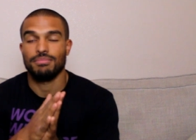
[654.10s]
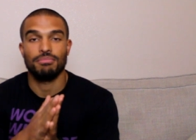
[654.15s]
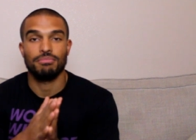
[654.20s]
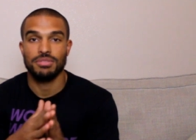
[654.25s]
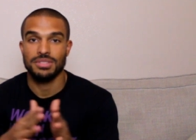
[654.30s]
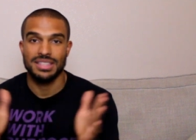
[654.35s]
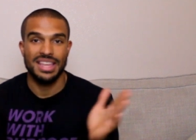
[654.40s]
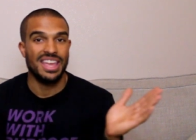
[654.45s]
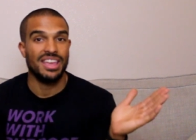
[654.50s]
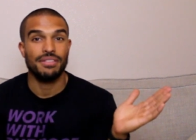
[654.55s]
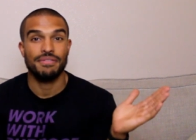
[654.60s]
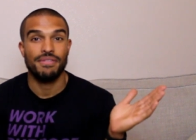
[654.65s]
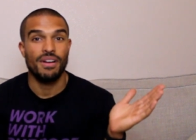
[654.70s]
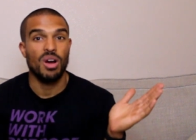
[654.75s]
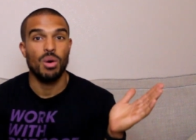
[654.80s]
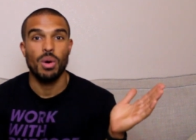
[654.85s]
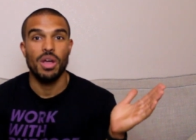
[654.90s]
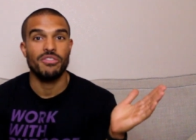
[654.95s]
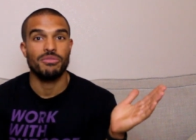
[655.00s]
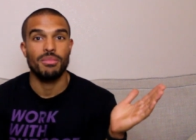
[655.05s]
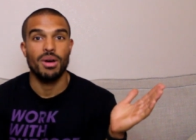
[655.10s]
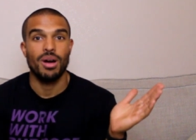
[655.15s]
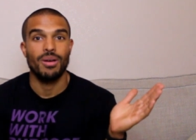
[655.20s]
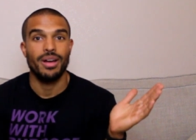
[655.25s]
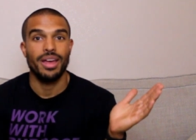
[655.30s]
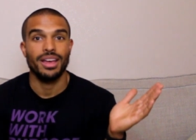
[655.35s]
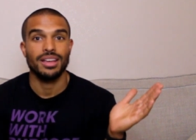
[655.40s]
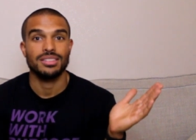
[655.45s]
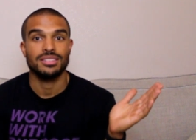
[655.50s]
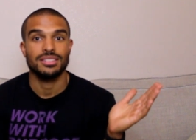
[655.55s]
stay far away from
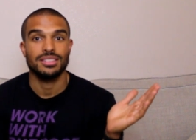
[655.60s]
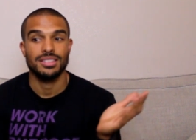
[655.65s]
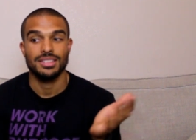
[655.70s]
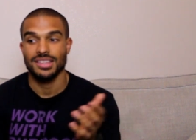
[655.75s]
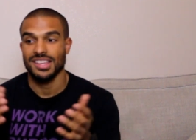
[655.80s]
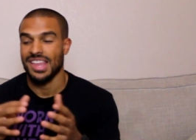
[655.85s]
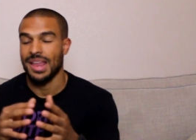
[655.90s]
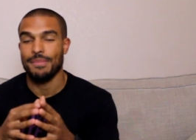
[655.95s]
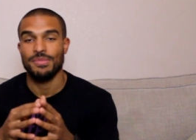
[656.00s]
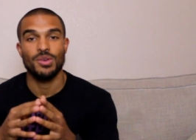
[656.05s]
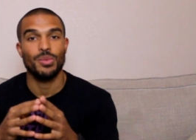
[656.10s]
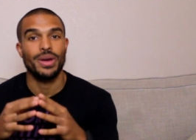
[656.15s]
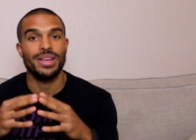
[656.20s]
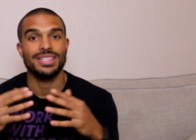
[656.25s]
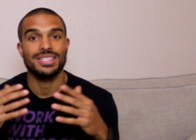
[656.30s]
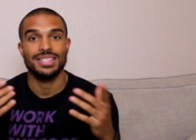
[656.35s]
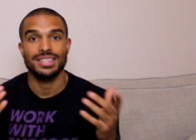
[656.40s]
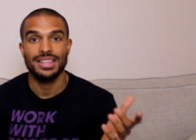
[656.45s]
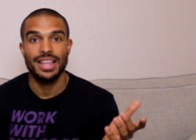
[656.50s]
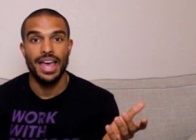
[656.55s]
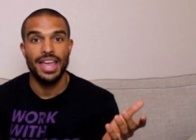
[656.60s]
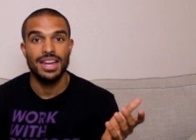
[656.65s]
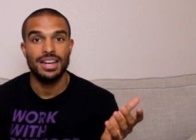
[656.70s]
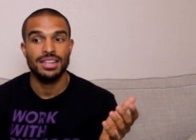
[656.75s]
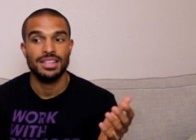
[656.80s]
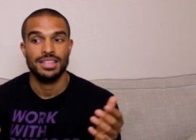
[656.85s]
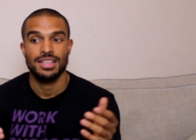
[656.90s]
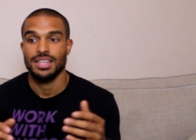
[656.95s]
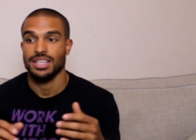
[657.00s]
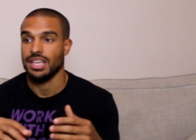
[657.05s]
RX. Keep the weights
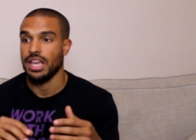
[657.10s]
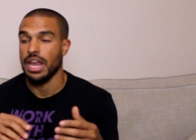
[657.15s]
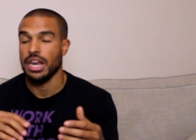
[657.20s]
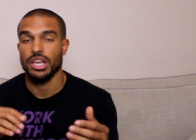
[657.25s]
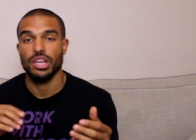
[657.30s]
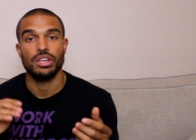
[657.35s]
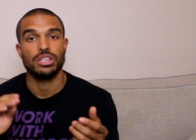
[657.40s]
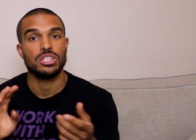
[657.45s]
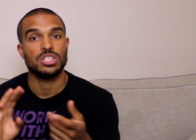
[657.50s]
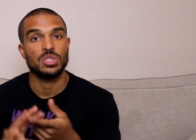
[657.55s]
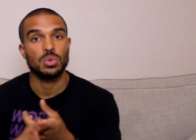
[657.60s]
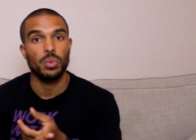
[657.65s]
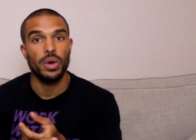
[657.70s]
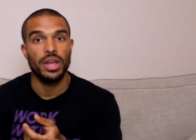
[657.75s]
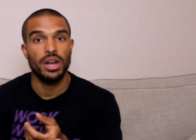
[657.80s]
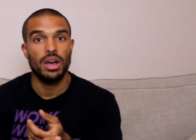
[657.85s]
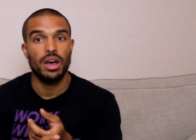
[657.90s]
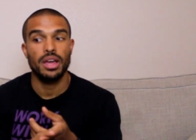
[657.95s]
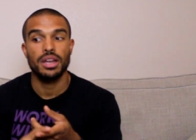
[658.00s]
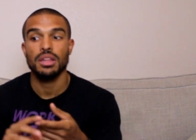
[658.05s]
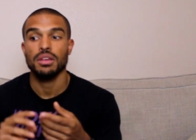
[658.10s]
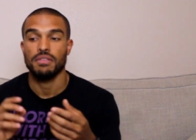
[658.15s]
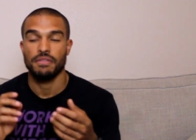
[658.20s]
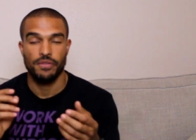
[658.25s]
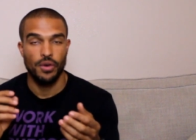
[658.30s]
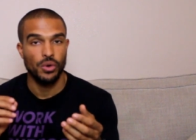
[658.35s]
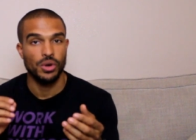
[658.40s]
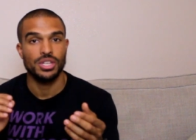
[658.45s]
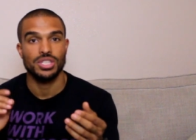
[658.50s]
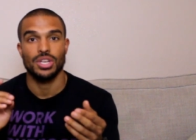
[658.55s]
light, get a good sweat on,
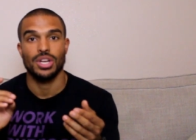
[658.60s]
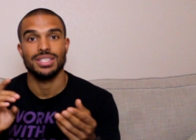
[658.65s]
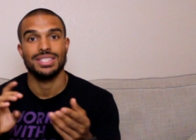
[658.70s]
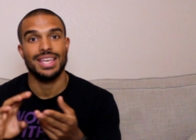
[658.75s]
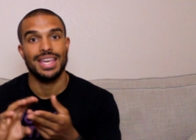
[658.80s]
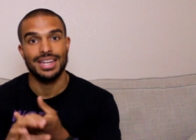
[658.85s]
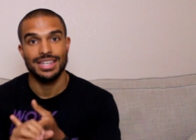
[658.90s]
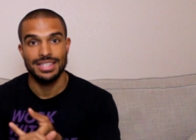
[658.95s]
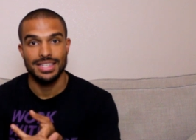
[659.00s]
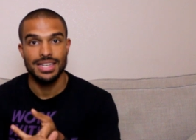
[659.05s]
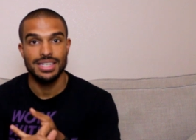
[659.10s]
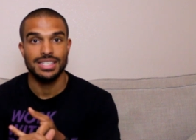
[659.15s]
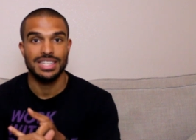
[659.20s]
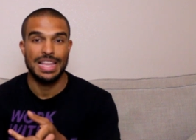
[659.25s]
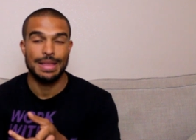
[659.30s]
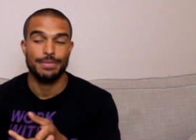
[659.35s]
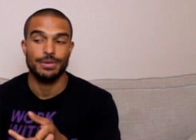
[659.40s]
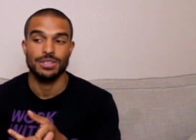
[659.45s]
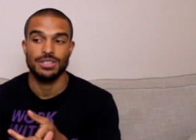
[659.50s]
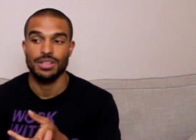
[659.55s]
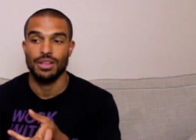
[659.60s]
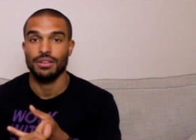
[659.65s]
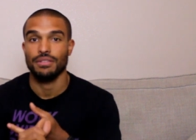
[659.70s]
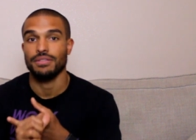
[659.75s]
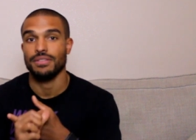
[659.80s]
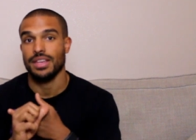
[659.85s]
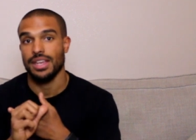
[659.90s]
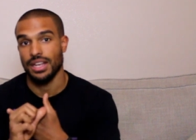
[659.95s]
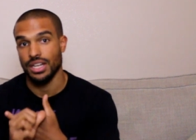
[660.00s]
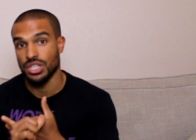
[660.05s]
focus on technique to keep
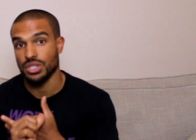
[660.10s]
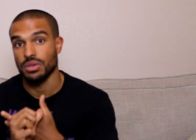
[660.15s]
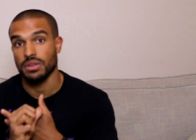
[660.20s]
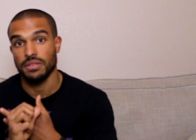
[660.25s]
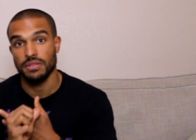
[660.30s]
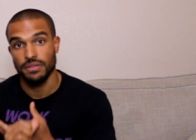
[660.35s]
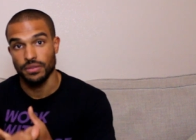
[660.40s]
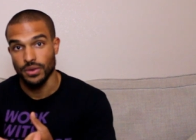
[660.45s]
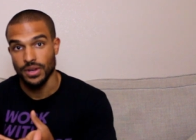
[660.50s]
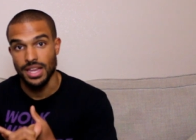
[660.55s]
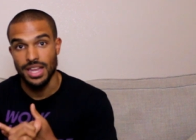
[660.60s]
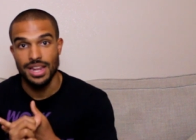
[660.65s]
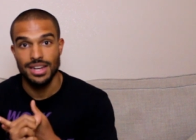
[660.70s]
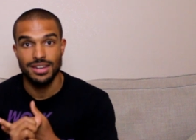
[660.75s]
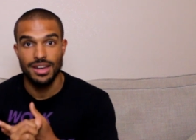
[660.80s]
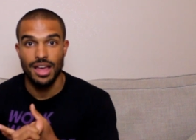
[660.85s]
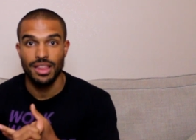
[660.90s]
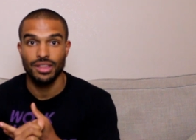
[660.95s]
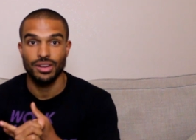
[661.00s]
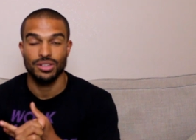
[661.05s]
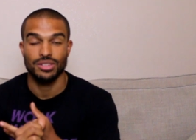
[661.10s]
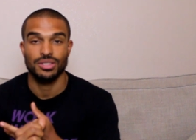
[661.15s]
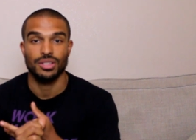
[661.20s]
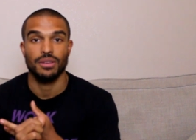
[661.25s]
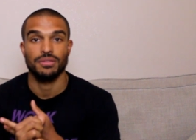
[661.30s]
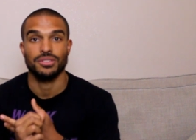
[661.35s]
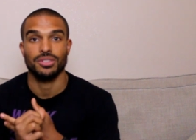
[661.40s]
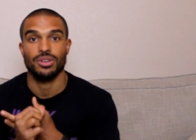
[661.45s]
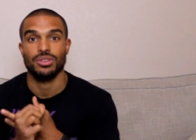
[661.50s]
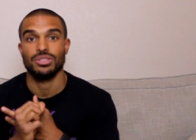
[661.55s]
yourself injury free and not let
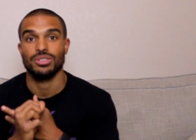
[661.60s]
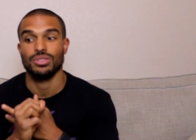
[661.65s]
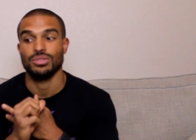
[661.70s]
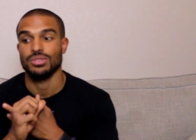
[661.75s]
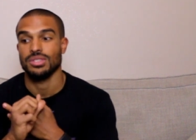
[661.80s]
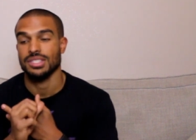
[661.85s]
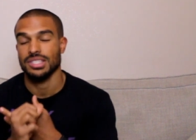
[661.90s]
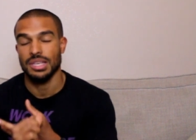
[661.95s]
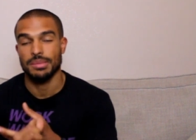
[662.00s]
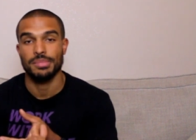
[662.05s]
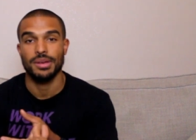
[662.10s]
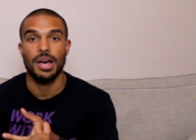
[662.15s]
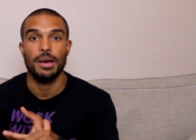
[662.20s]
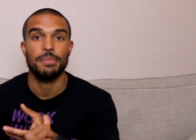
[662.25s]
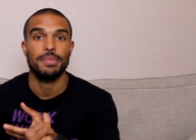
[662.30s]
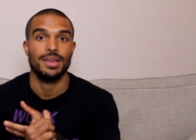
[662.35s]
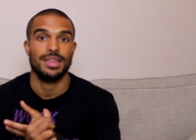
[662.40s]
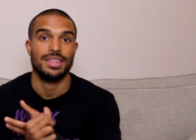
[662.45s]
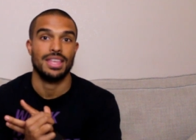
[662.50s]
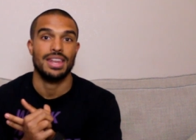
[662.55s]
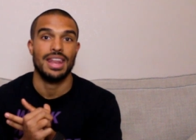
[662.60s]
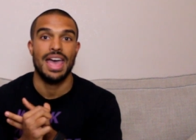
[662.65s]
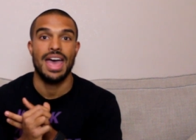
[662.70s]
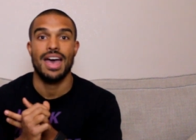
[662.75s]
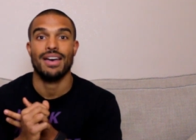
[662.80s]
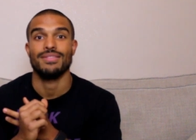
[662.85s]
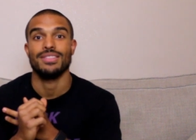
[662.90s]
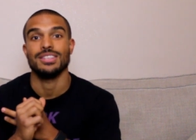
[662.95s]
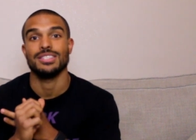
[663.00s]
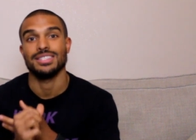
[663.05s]
yourself start to slip up and then
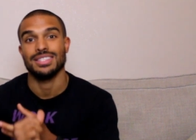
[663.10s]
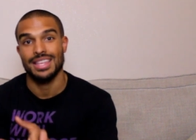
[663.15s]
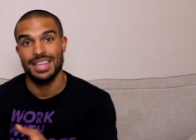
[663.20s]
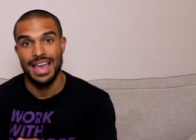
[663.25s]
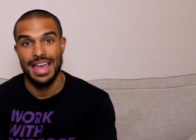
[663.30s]
have these